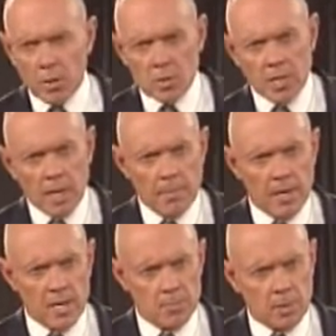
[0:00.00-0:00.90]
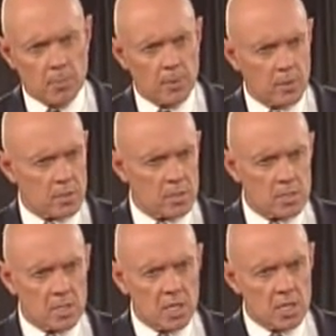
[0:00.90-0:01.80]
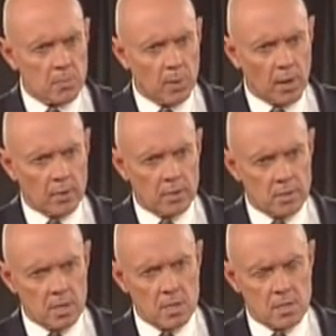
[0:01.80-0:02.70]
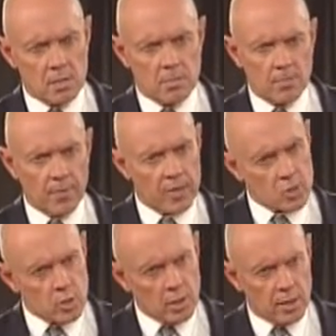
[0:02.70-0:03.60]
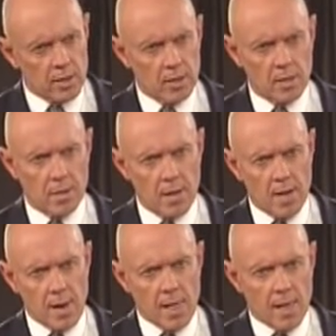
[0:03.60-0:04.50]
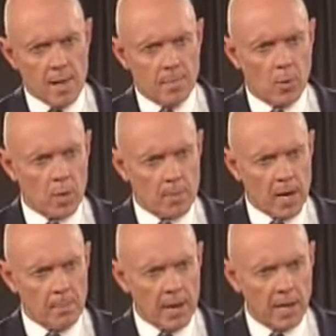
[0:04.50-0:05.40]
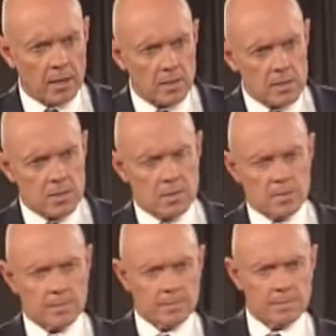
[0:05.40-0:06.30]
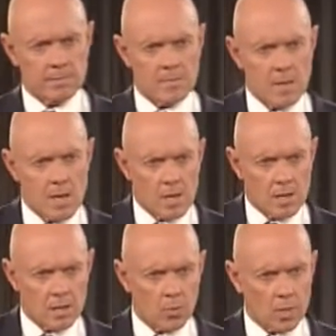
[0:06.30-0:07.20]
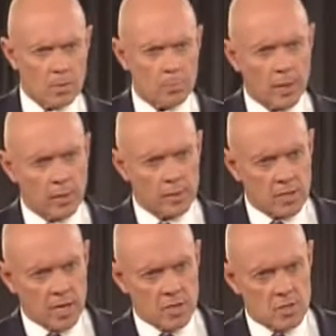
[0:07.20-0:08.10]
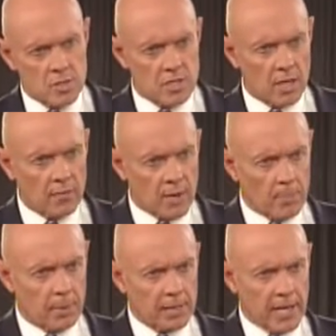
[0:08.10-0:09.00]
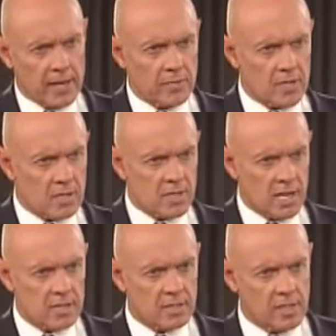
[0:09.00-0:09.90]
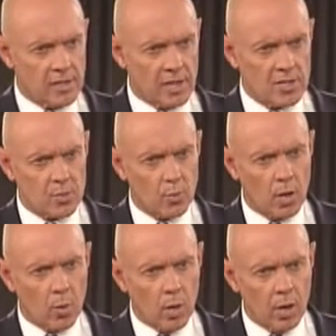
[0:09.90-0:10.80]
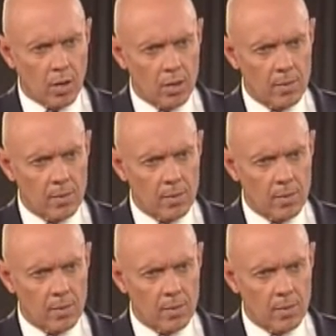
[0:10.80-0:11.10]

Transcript: time management approaches teach prioritization. That's good. But what about balance? You don't want to prioritize yourself up a ladder of success leaning against the wrong wall.